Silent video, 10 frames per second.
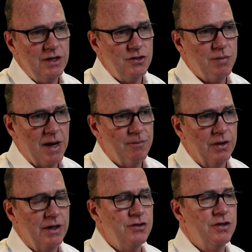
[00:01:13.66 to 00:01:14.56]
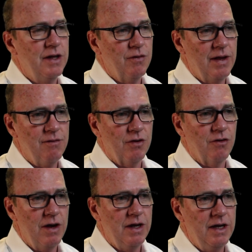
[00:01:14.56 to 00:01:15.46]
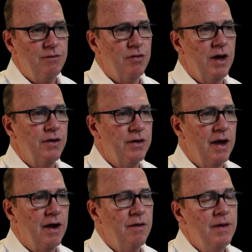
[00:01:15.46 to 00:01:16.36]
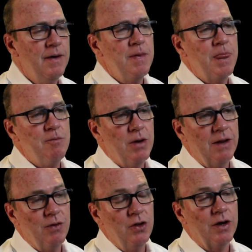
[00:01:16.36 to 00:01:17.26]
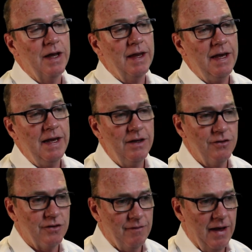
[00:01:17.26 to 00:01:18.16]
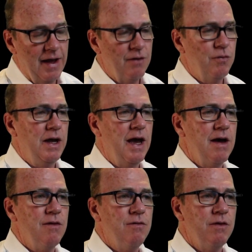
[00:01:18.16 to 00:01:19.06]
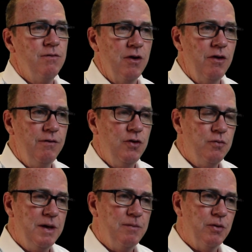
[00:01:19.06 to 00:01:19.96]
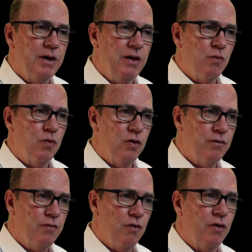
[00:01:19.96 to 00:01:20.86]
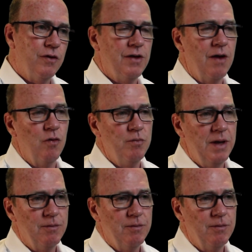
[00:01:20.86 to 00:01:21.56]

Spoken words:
aging population that will have a great need for healthcare. But if we look on the heels of that, we have very few people in the workforce that will be